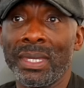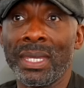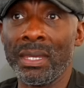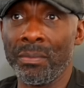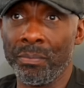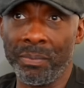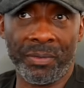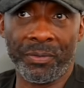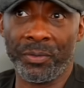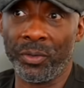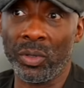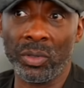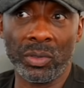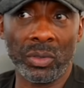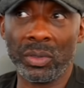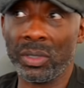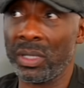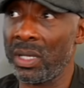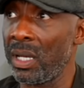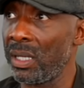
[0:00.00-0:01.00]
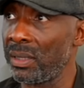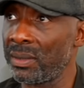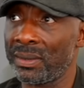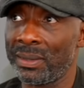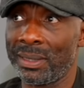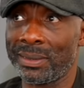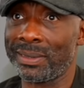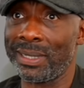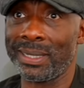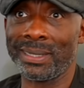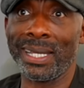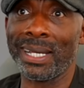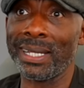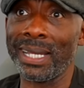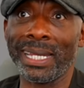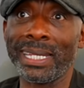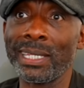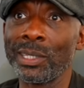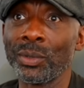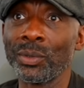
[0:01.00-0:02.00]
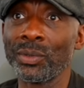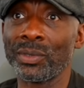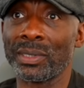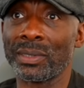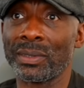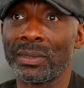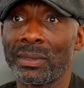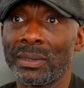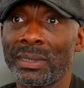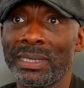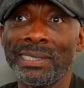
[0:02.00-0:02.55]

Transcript: even before, look at it, I said, no, no, he loses.